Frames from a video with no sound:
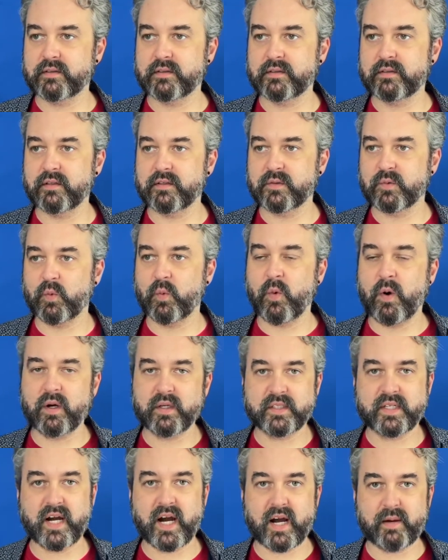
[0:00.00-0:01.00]
There's
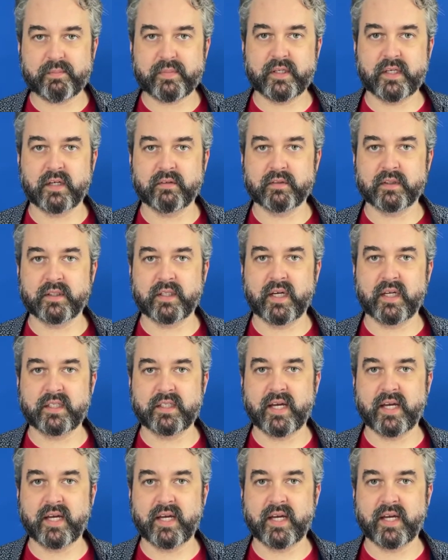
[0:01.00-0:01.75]
1 copy of it, and you